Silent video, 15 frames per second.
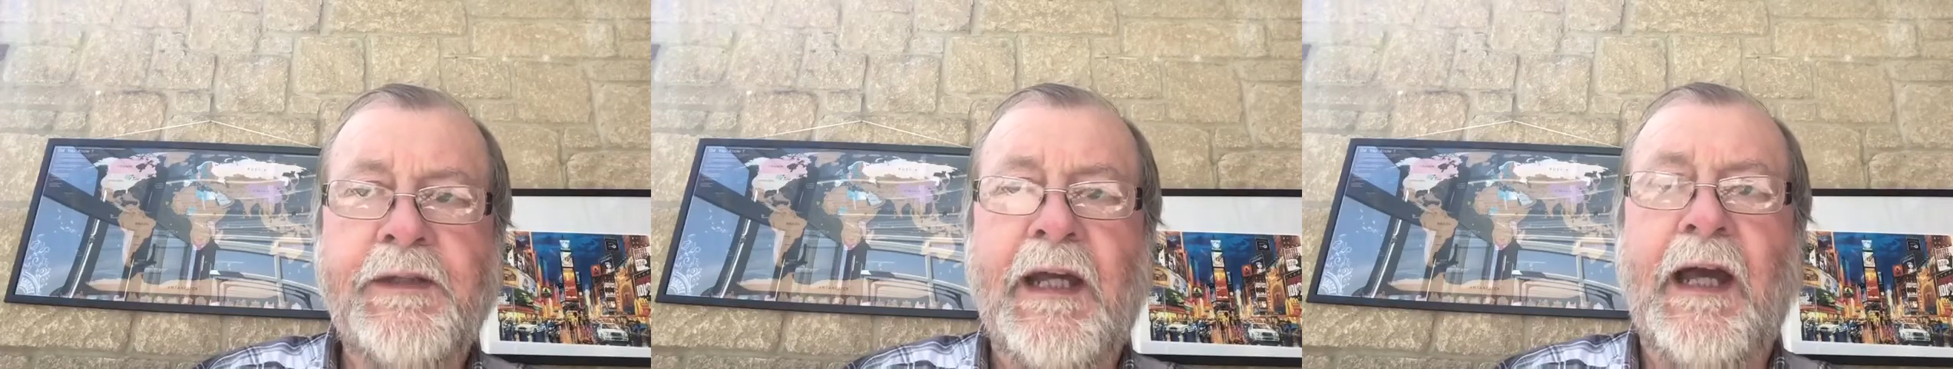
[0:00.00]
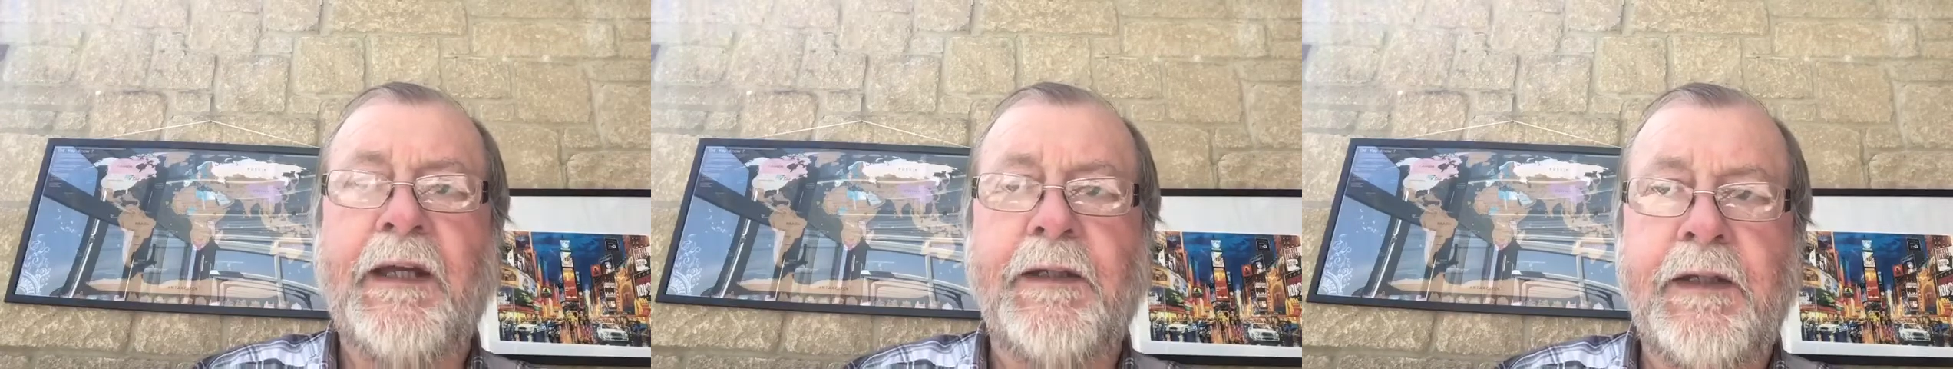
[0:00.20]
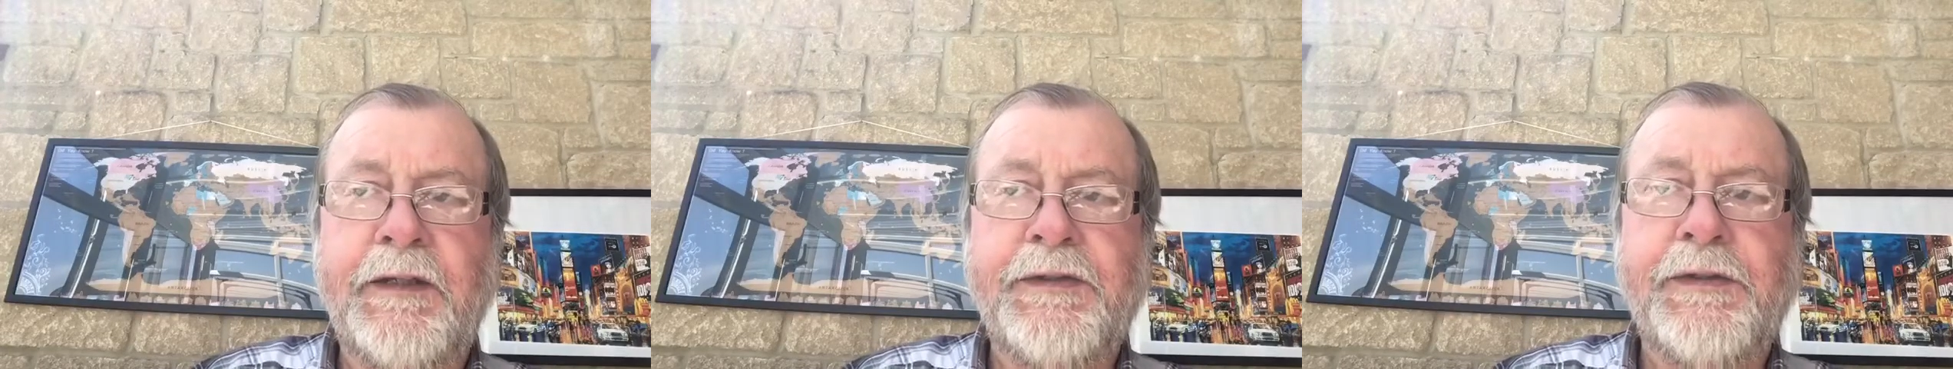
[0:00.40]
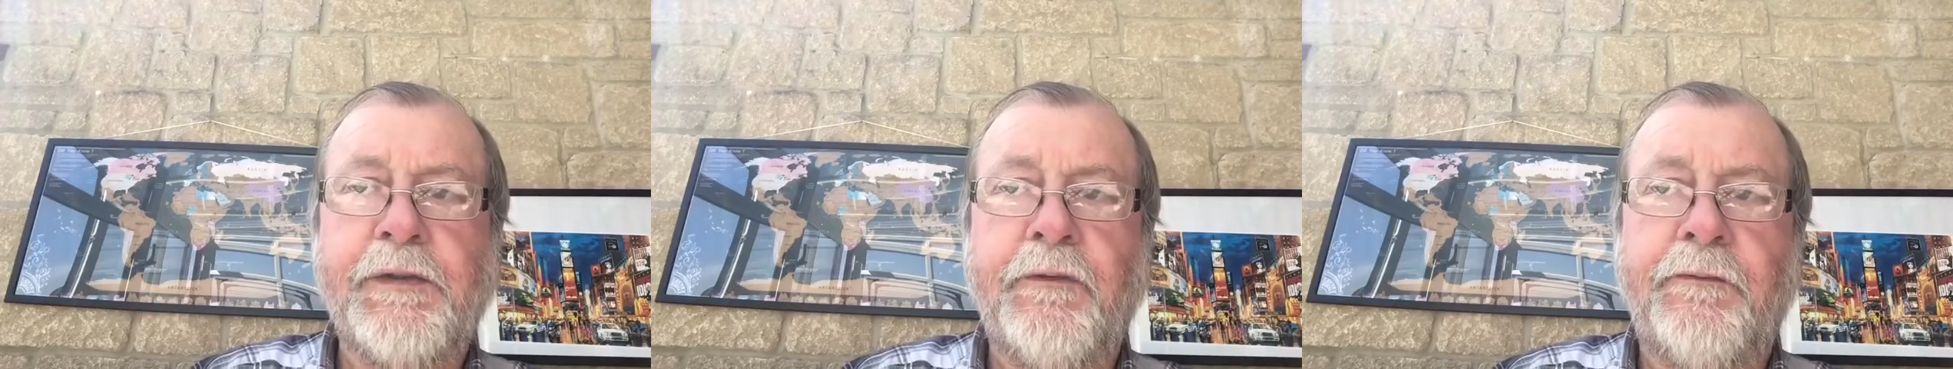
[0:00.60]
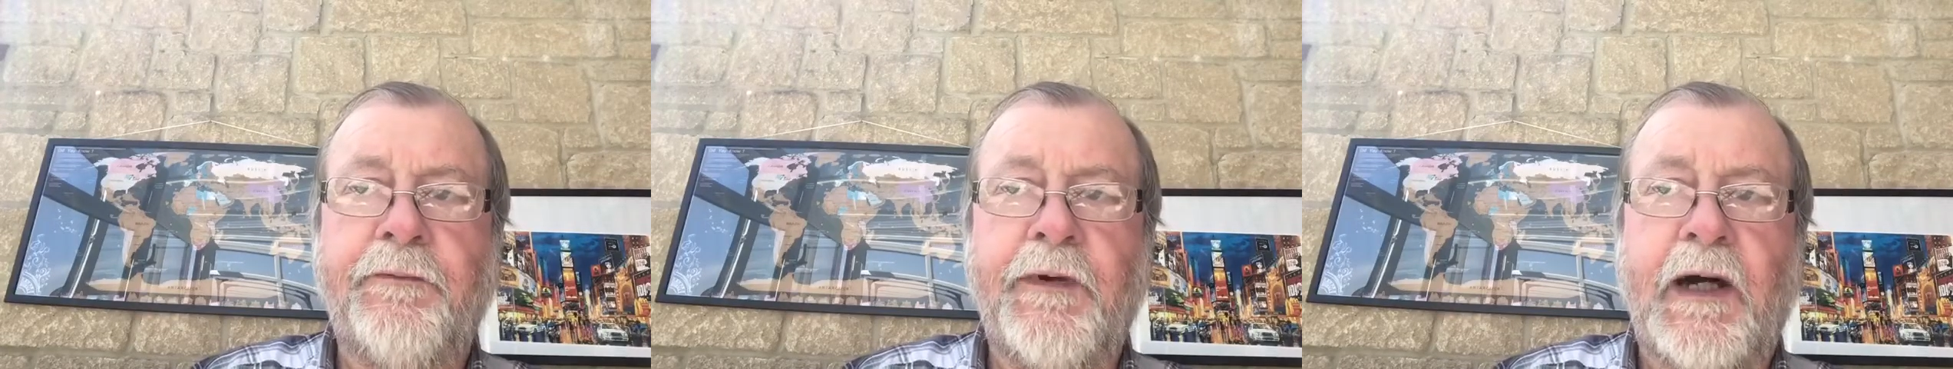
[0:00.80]
and issue
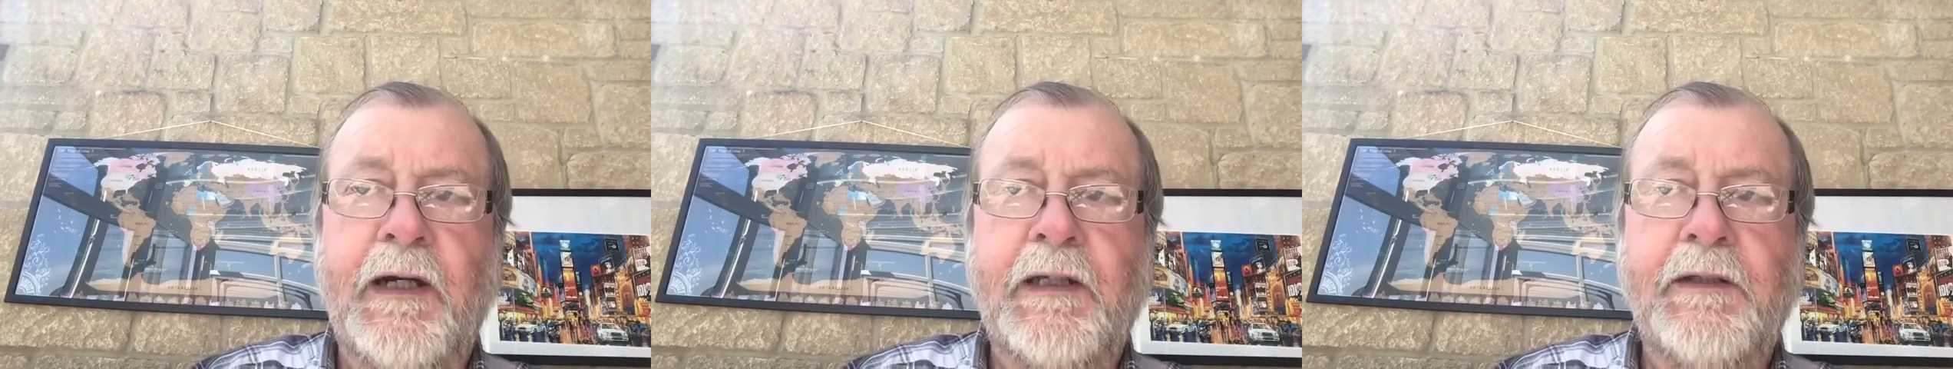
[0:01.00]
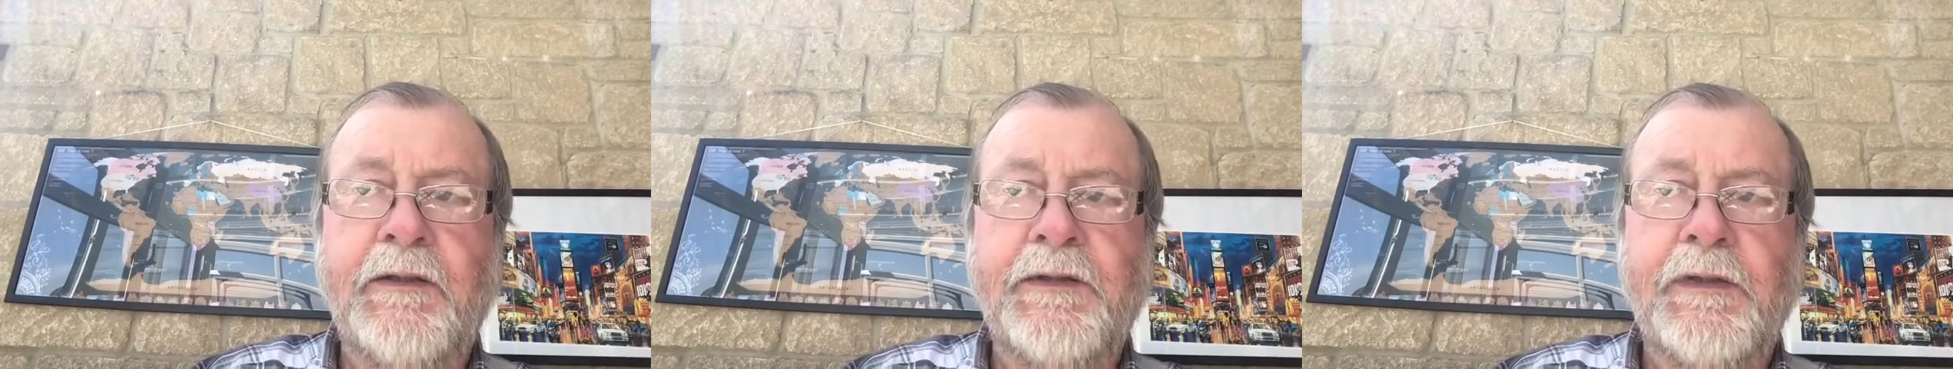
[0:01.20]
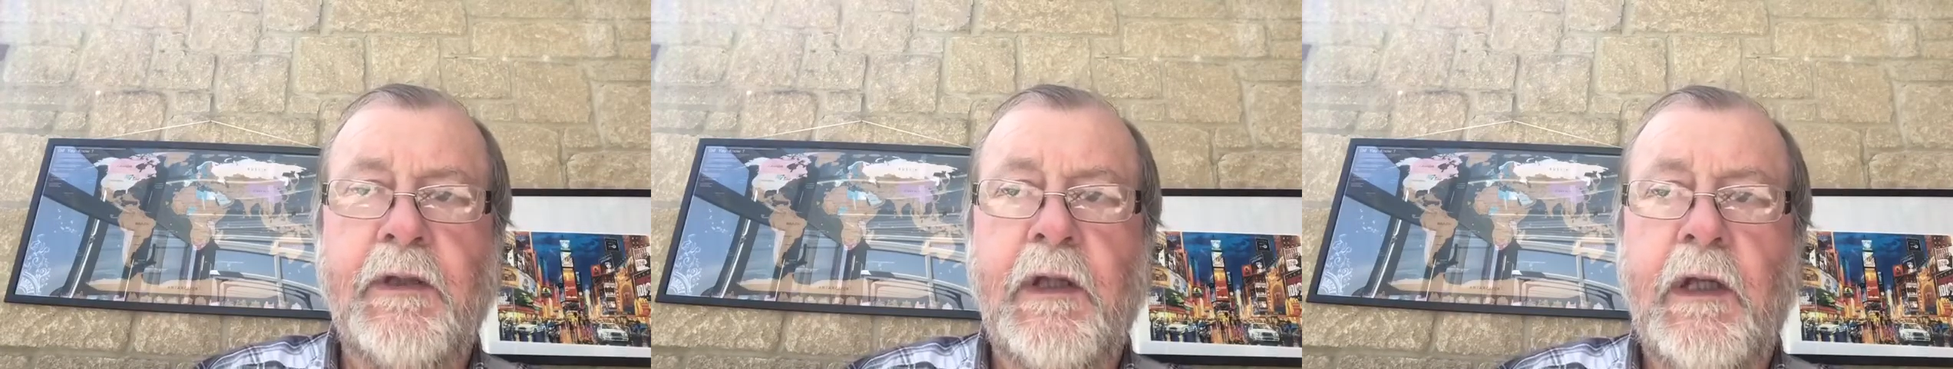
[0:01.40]
fines